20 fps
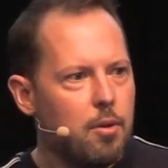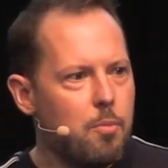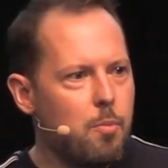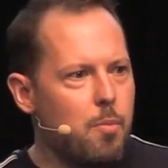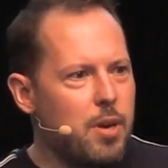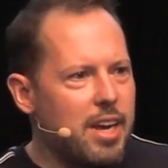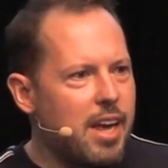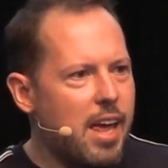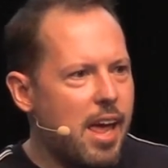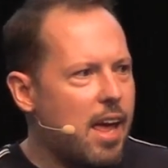
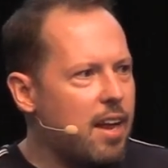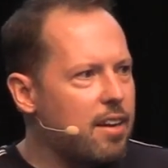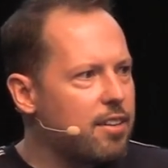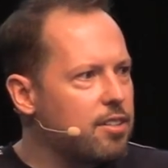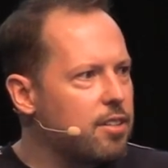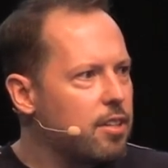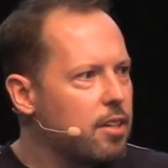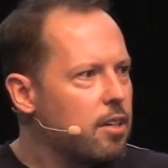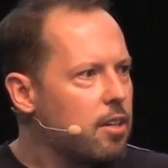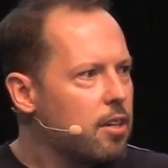We
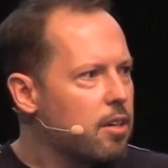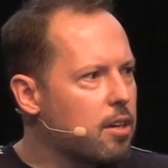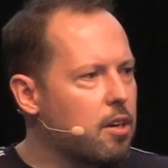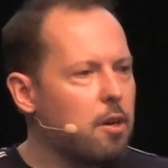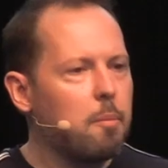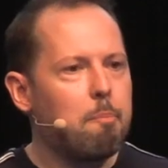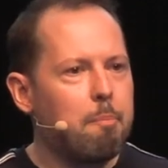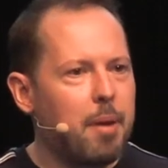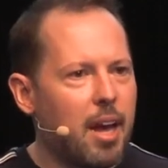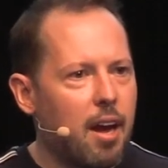can't
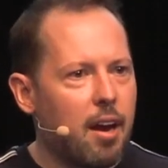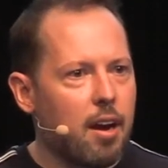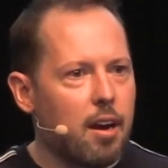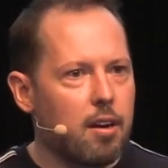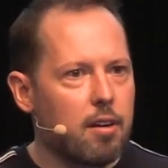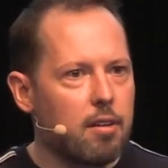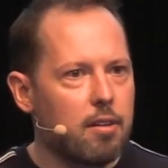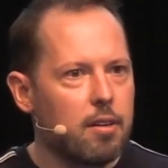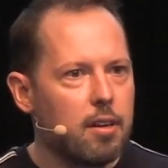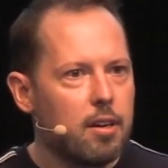
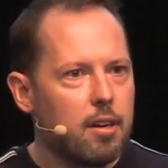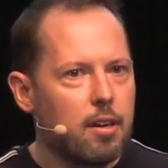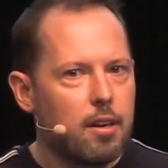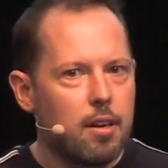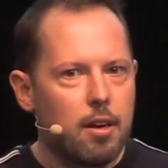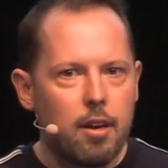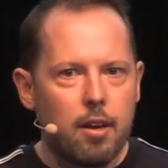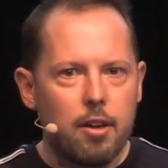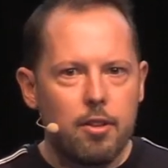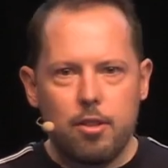compare
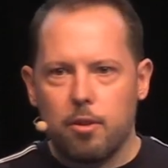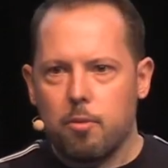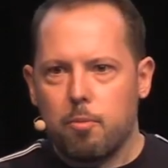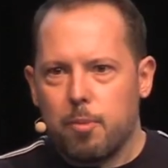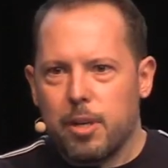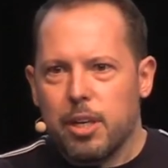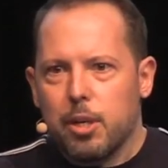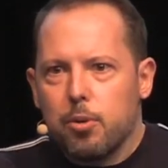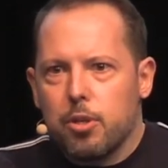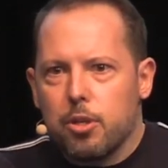the
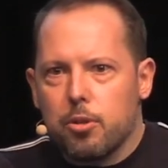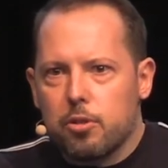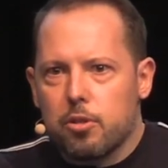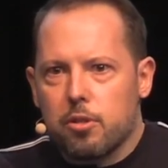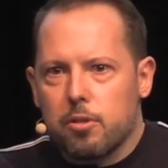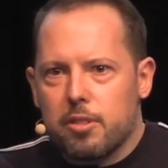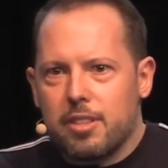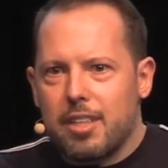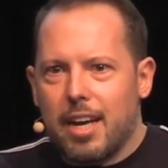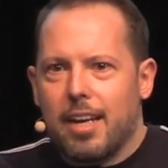real
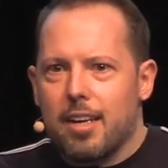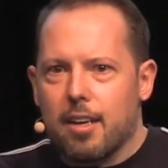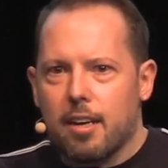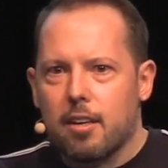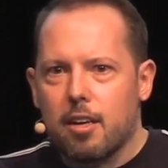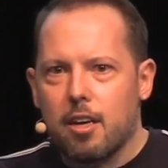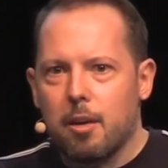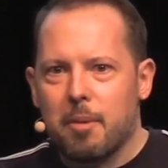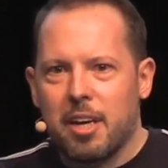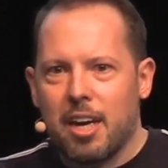user data
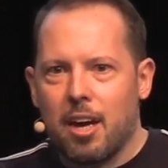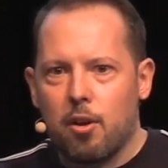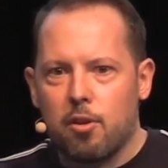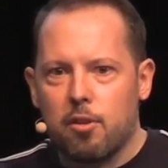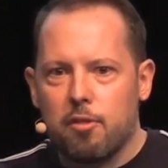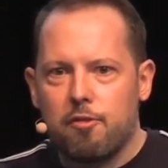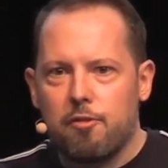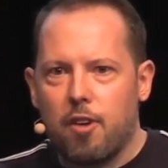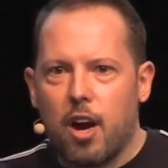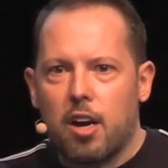coming out
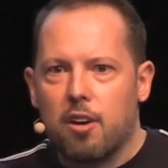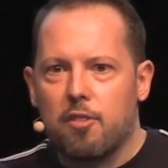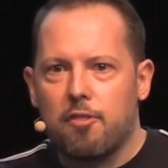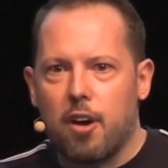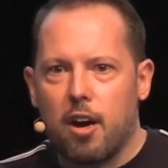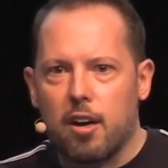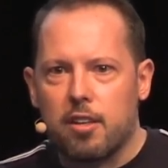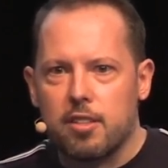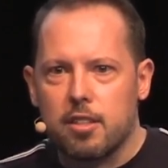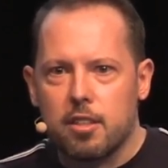of
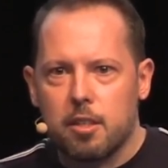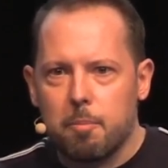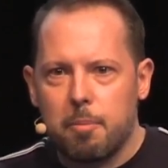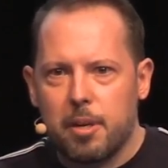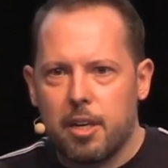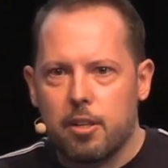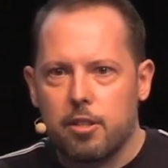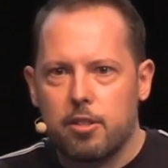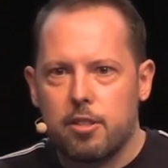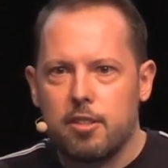Firefox and
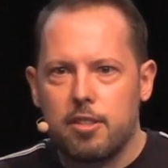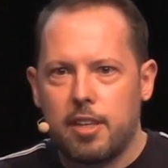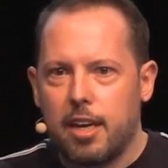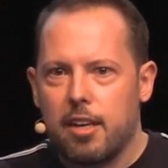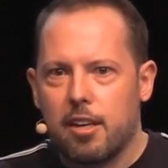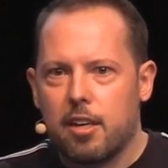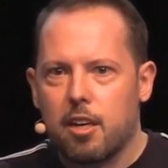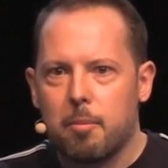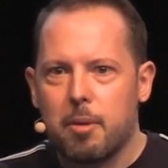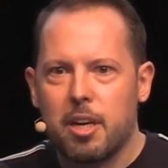compare it to
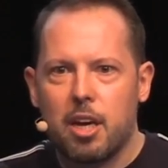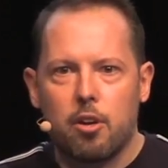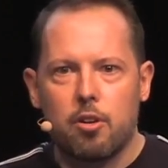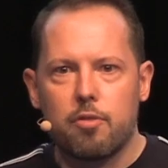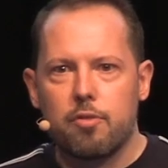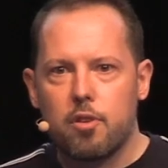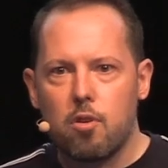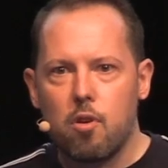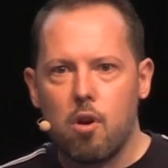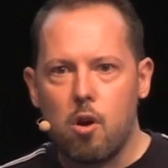data coming out
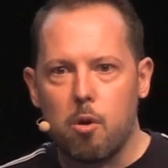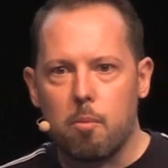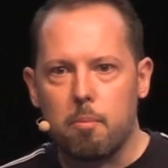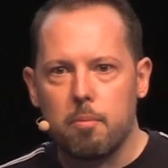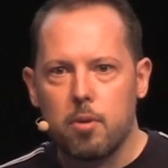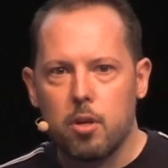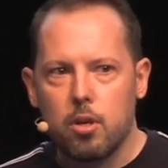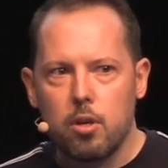of Chrome,